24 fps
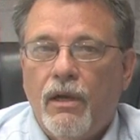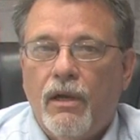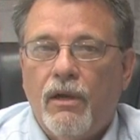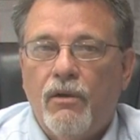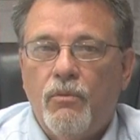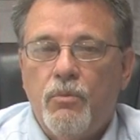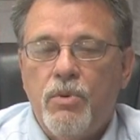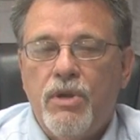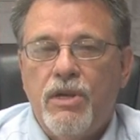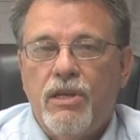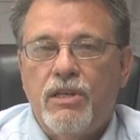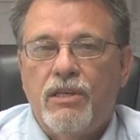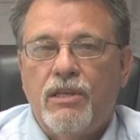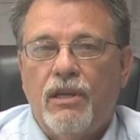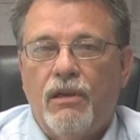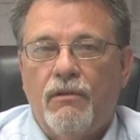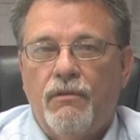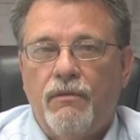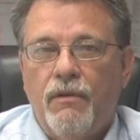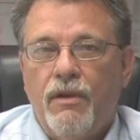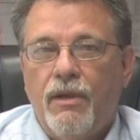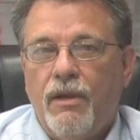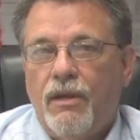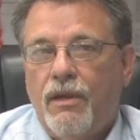of
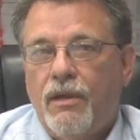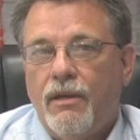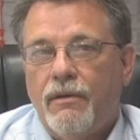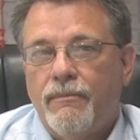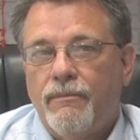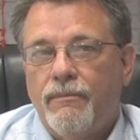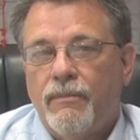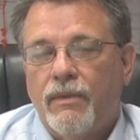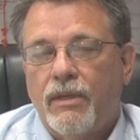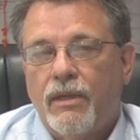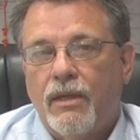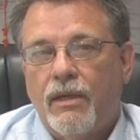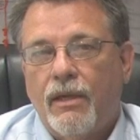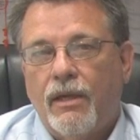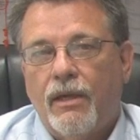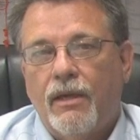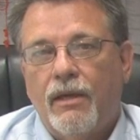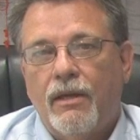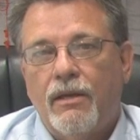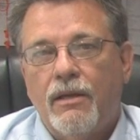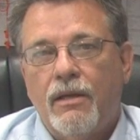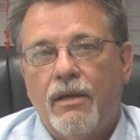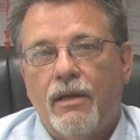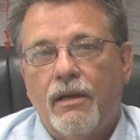PTFE
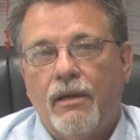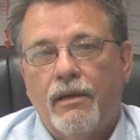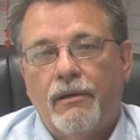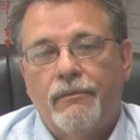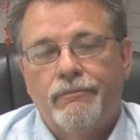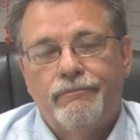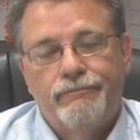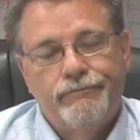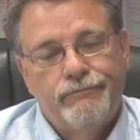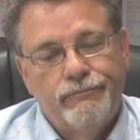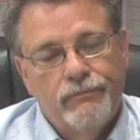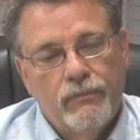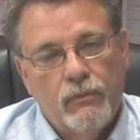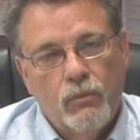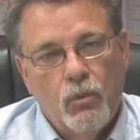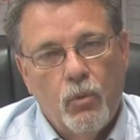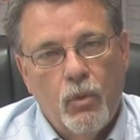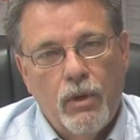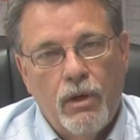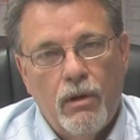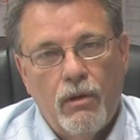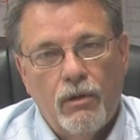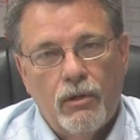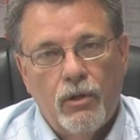and uh,
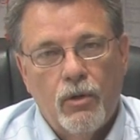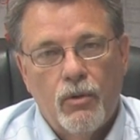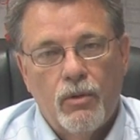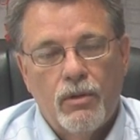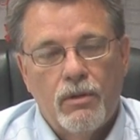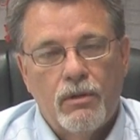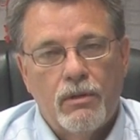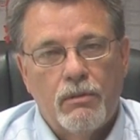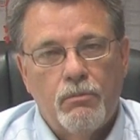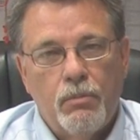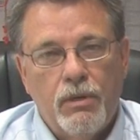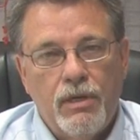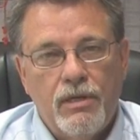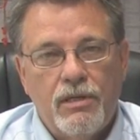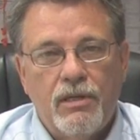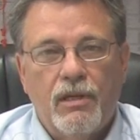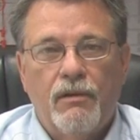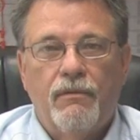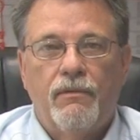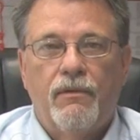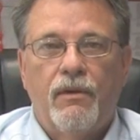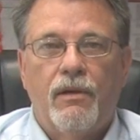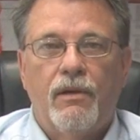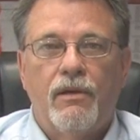we all know that
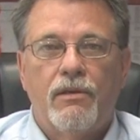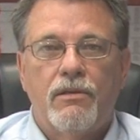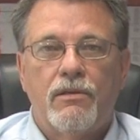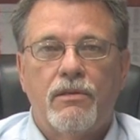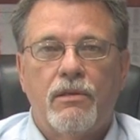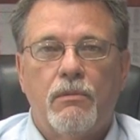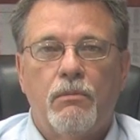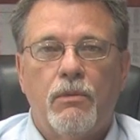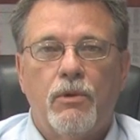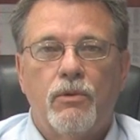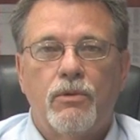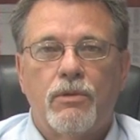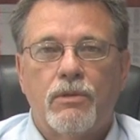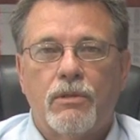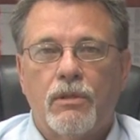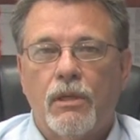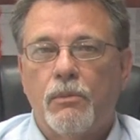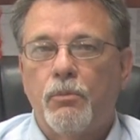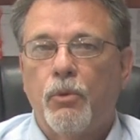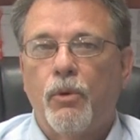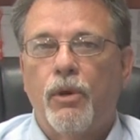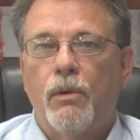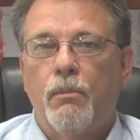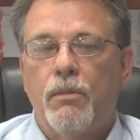PTFE is the most
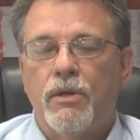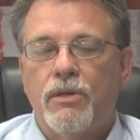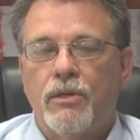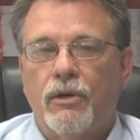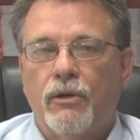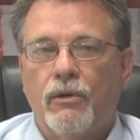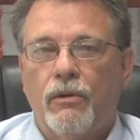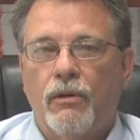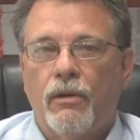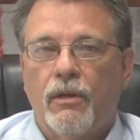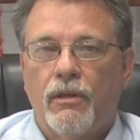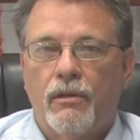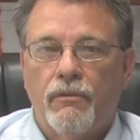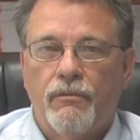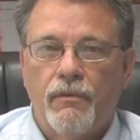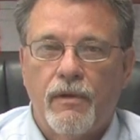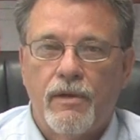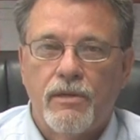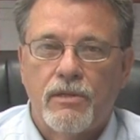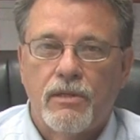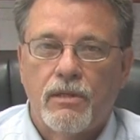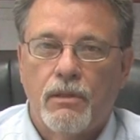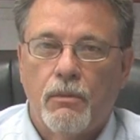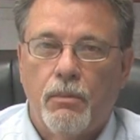slippery material on the
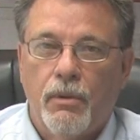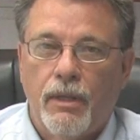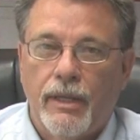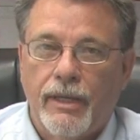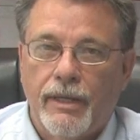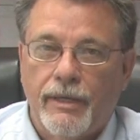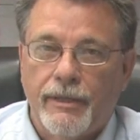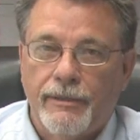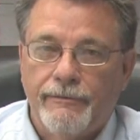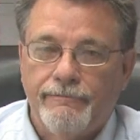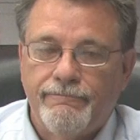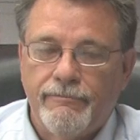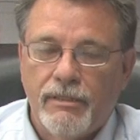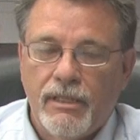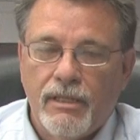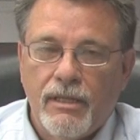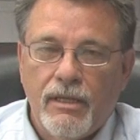face of the planet,